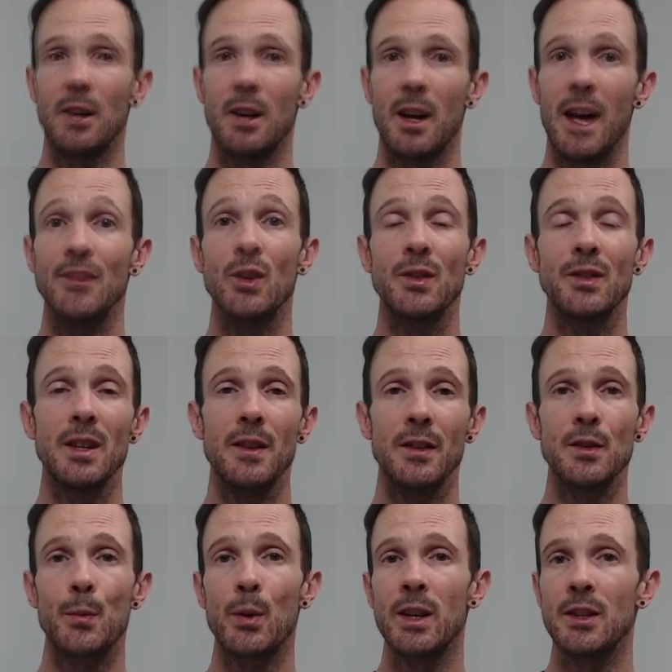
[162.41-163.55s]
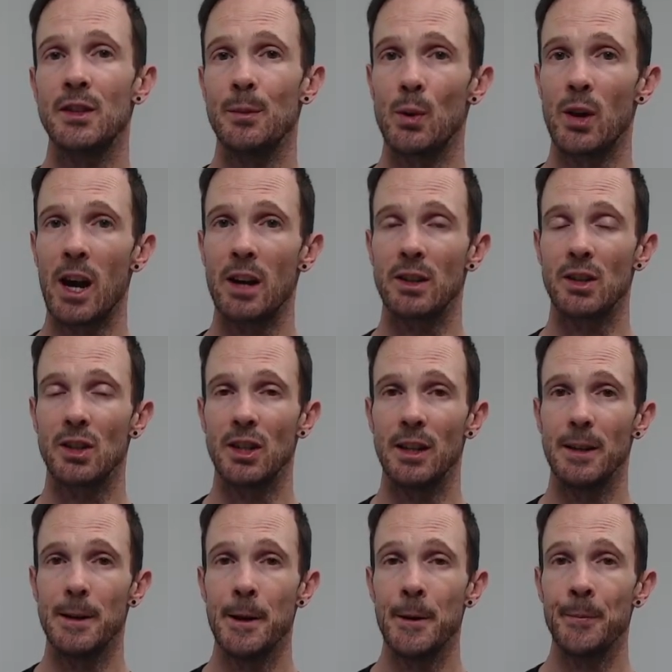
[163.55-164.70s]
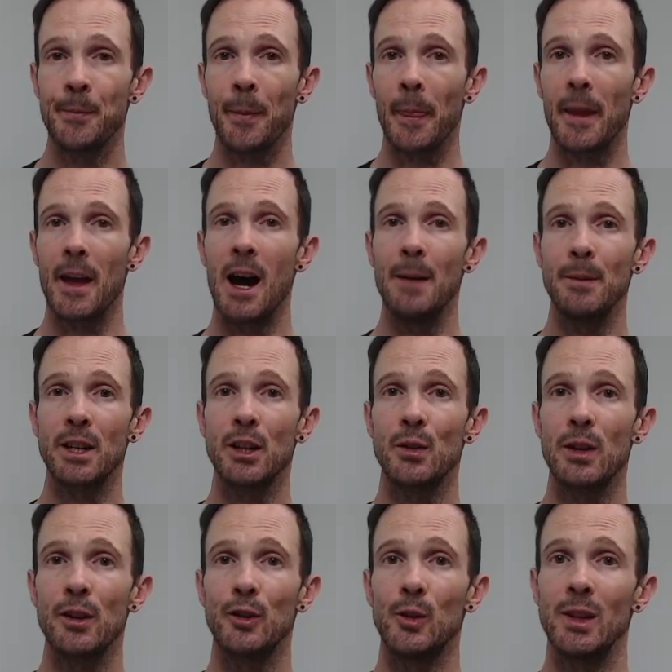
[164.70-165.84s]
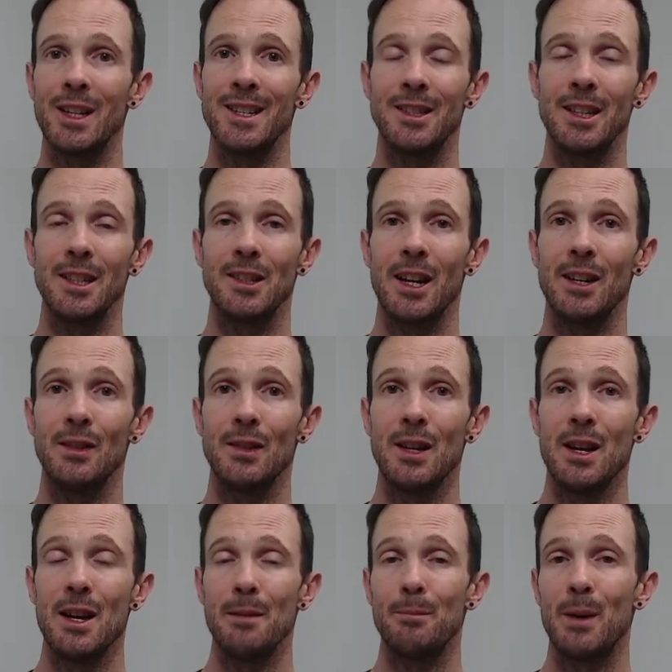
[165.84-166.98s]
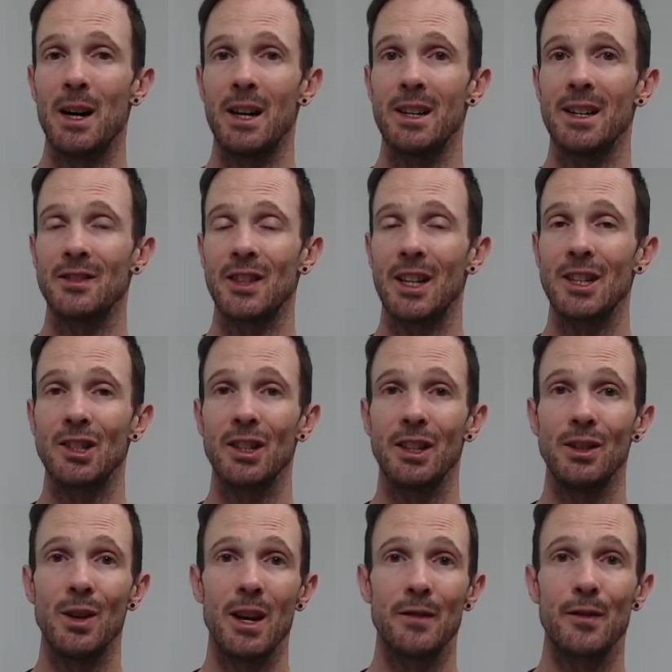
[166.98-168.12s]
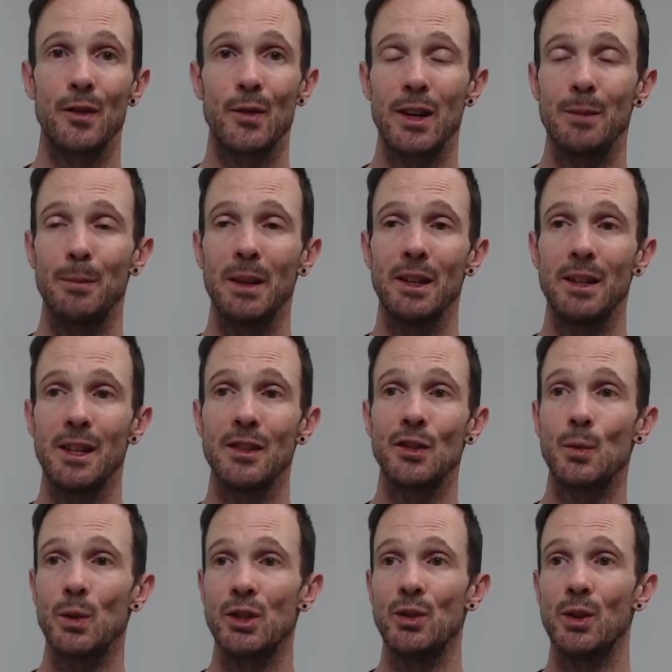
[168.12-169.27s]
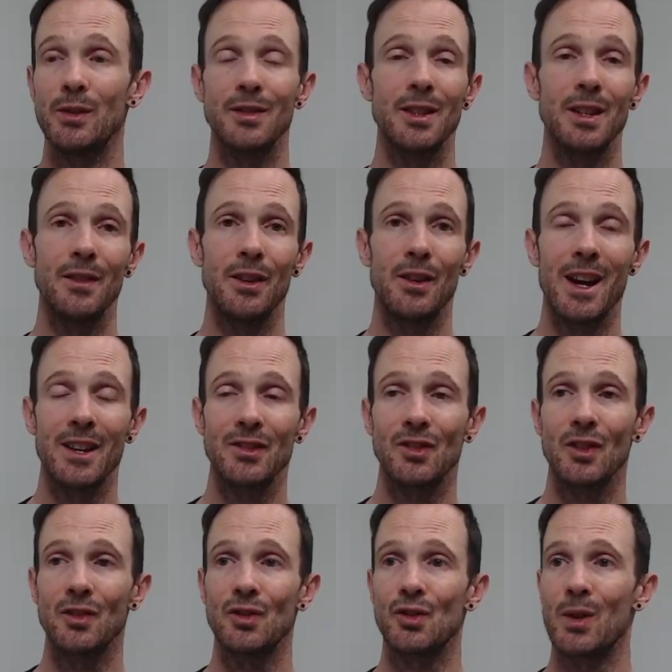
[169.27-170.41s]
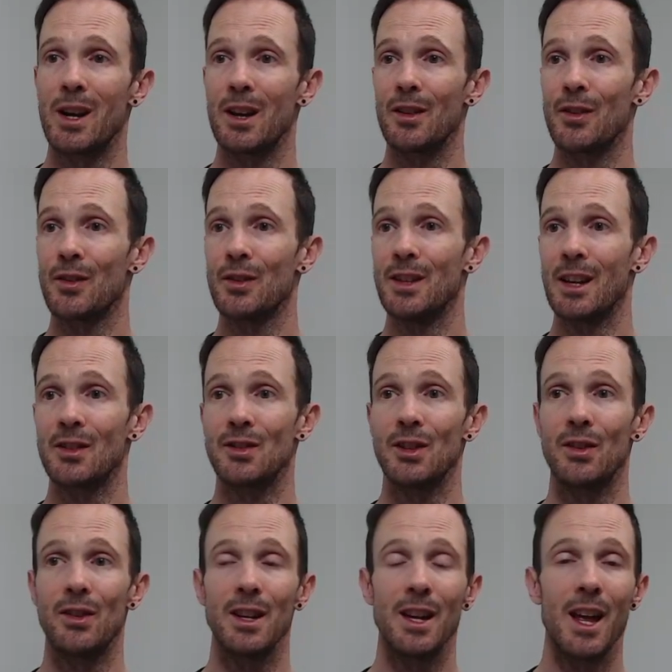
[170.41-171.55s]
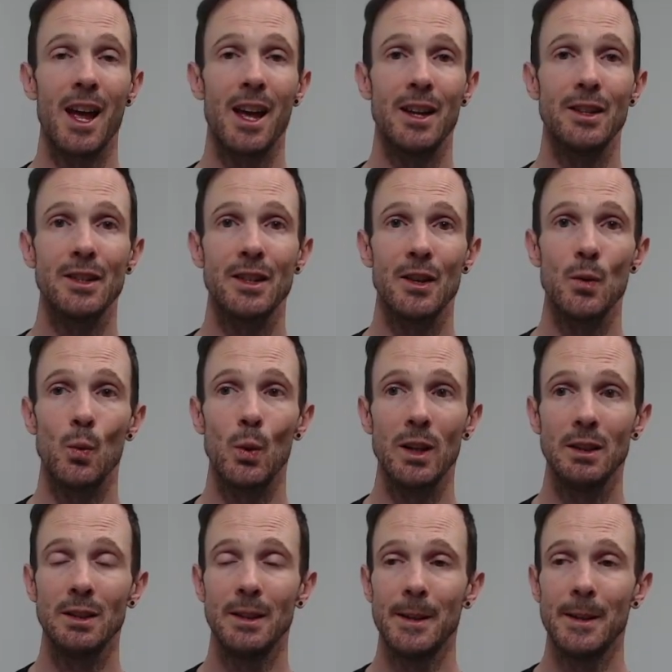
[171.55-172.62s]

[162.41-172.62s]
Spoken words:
As you can see, this is a pretty simple character sheet. I'm not going to run through it in detail, but essentially you have 3 abilities, which you can see there as strength, dexterity, and will.